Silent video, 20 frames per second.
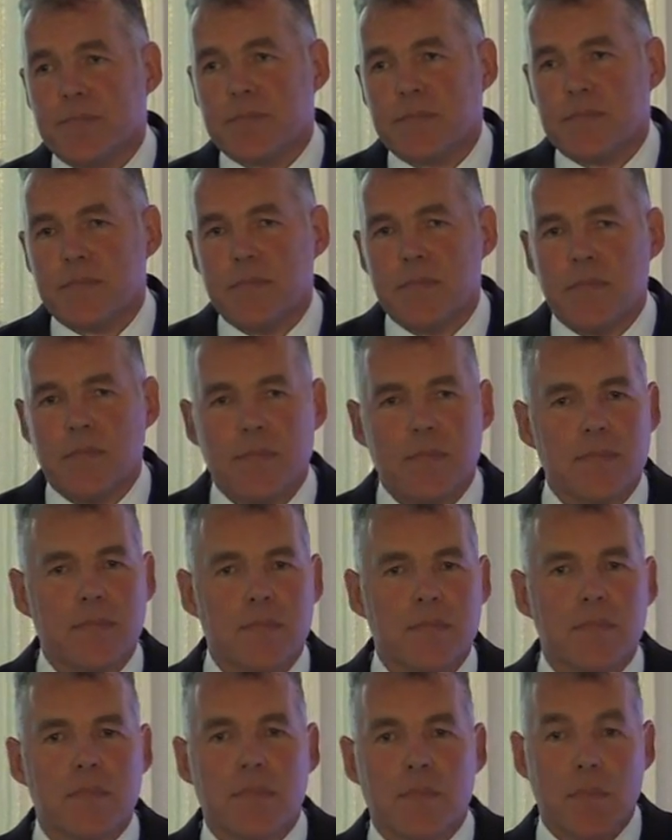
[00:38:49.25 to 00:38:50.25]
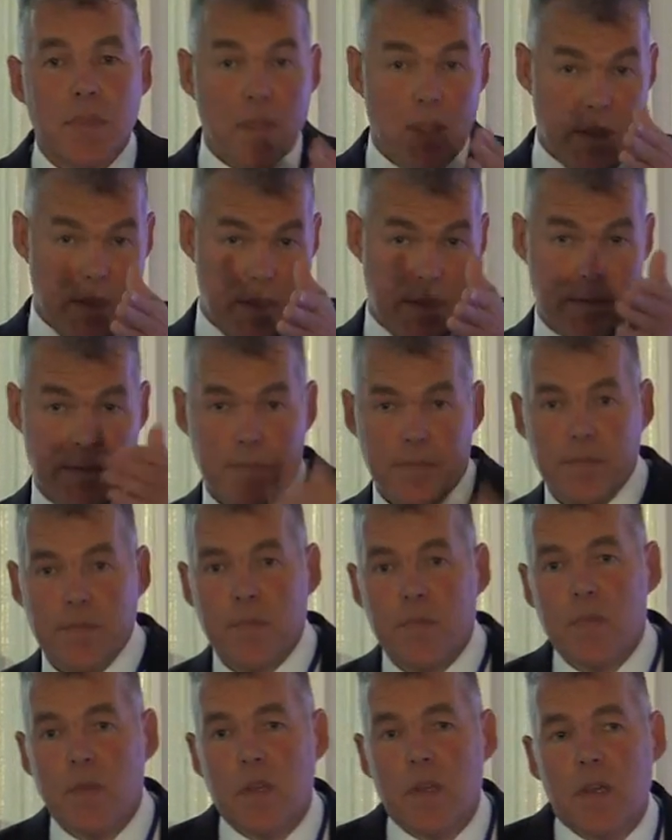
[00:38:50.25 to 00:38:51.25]

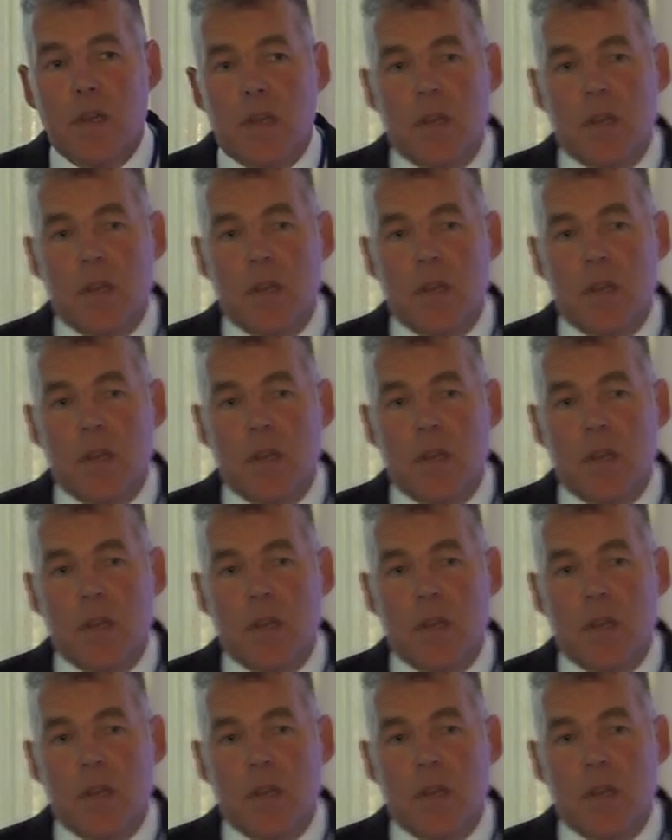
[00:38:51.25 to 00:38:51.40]
You